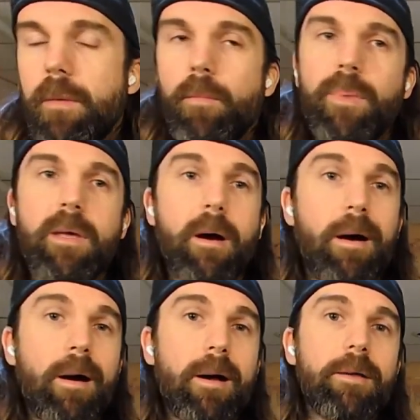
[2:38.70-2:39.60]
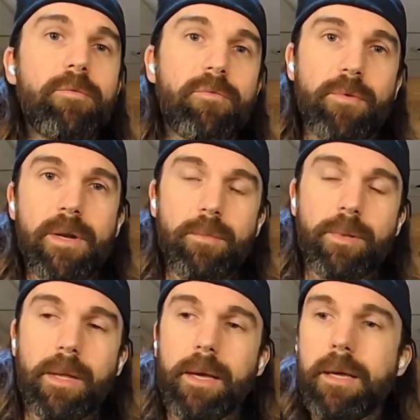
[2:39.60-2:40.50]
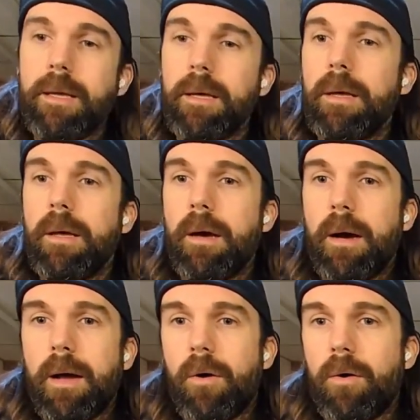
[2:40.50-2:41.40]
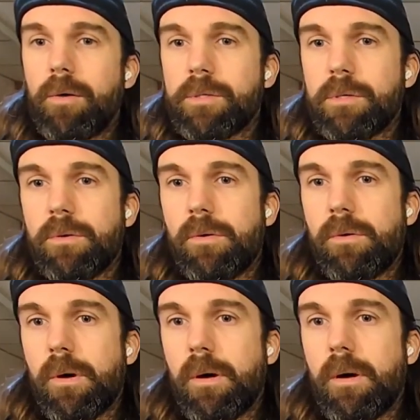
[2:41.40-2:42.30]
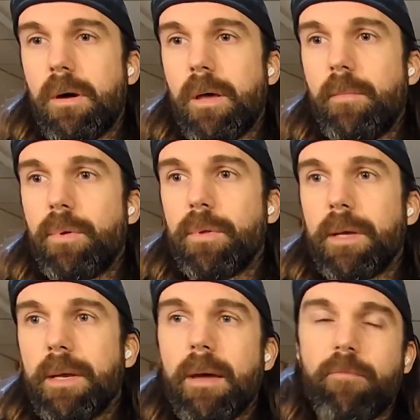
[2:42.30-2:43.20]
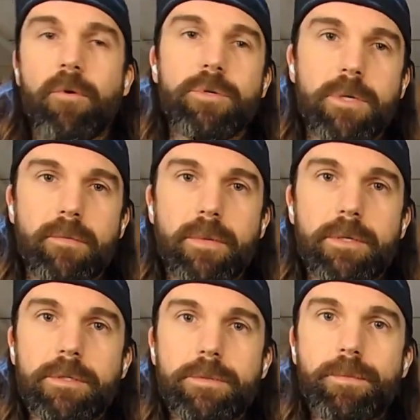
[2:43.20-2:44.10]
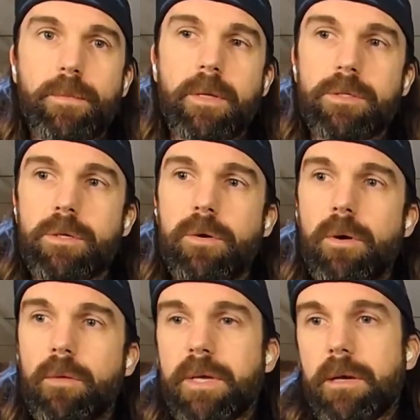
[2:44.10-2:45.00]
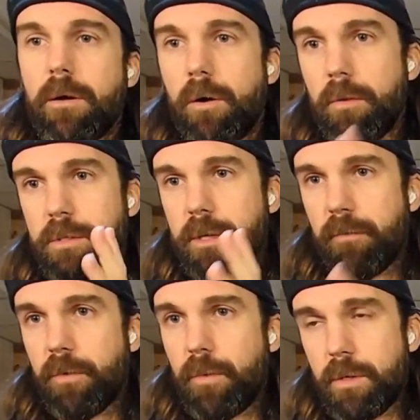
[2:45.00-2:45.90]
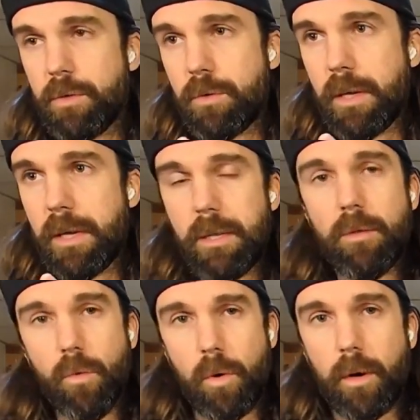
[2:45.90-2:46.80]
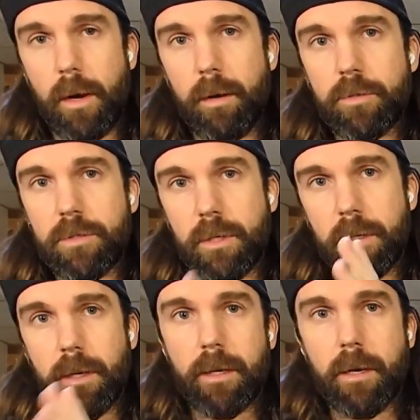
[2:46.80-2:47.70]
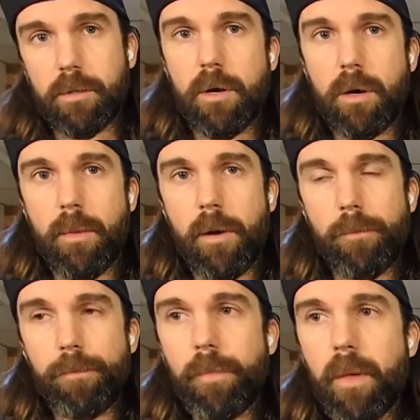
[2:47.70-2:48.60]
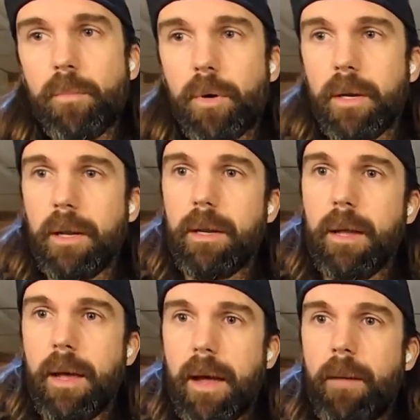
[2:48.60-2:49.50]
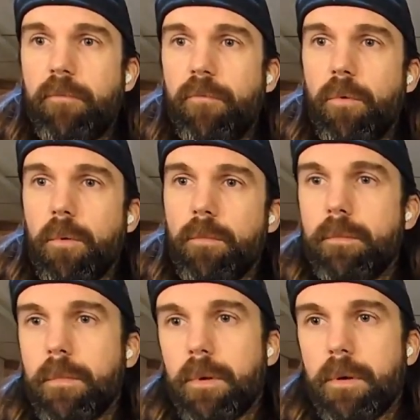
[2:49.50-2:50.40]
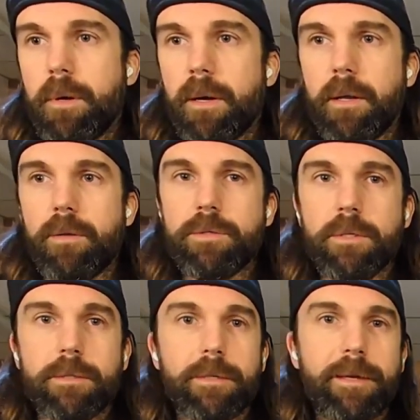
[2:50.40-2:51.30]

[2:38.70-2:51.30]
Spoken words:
Beyond free to play, I also am building an app version of this. And so it'll take all the stuff that we do in the workouts and I can talk about and put it in app form. I use this.